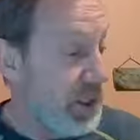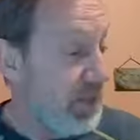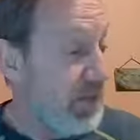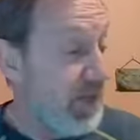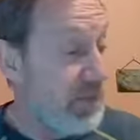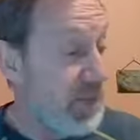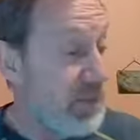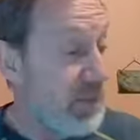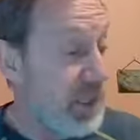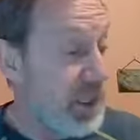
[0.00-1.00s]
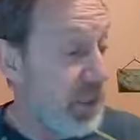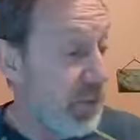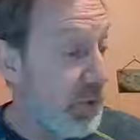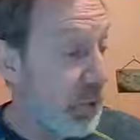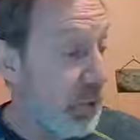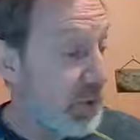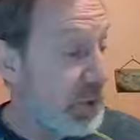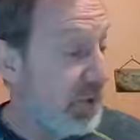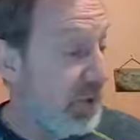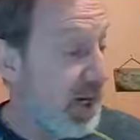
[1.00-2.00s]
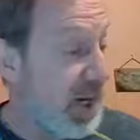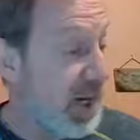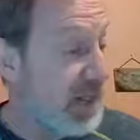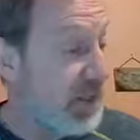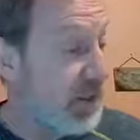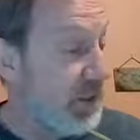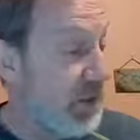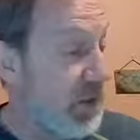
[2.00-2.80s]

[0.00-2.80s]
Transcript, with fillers: You have given them dominion over the works of your hands.